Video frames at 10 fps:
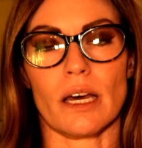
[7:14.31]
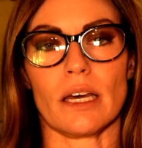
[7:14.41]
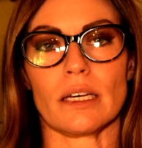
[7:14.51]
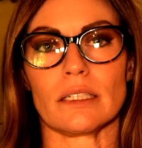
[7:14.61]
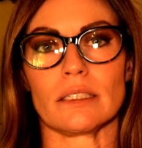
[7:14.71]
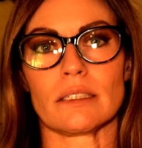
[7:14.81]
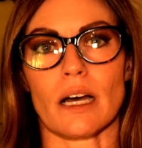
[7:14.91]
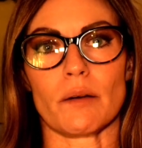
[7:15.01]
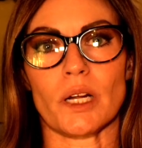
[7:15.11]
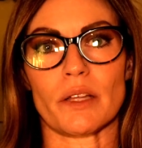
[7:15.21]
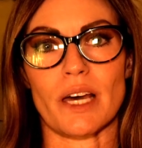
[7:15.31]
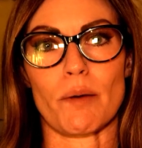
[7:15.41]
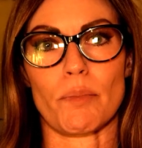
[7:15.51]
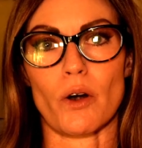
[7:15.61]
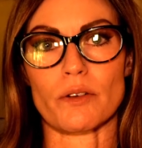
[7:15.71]
And I'm not
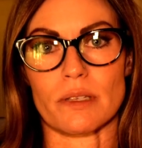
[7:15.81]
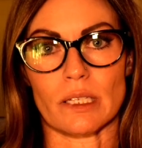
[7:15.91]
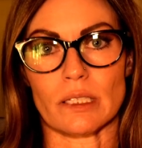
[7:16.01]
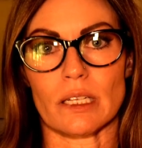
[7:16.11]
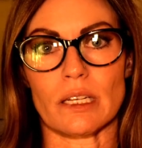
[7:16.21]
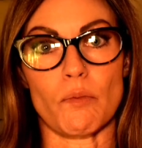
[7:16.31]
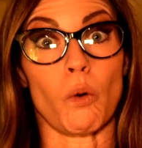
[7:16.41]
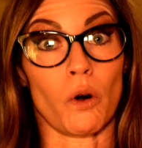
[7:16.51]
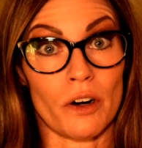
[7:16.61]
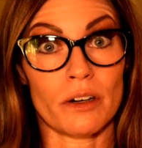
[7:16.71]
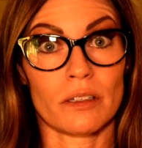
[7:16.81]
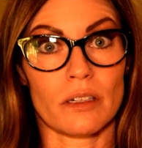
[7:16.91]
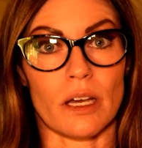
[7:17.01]
that person anymore.